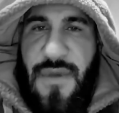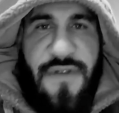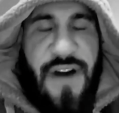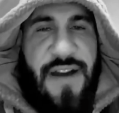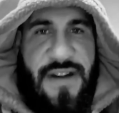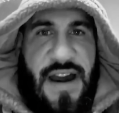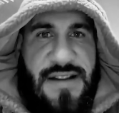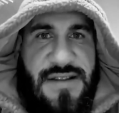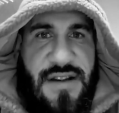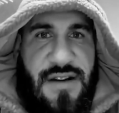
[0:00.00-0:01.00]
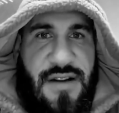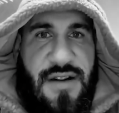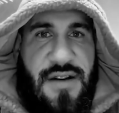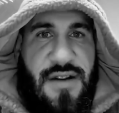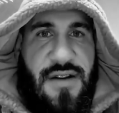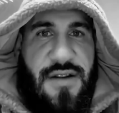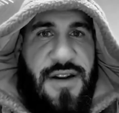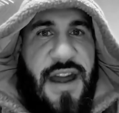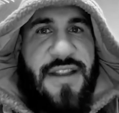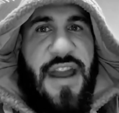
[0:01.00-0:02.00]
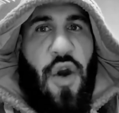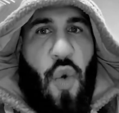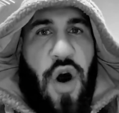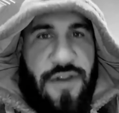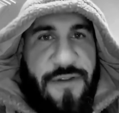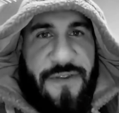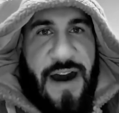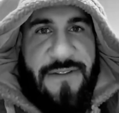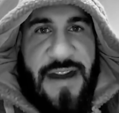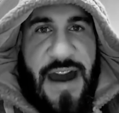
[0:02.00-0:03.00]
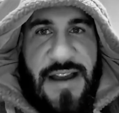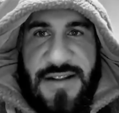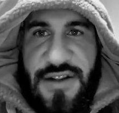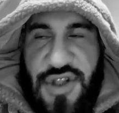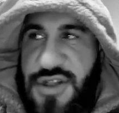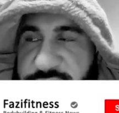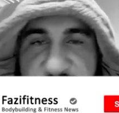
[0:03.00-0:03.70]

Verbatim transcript: Five guys. You can't take one of the five guys and just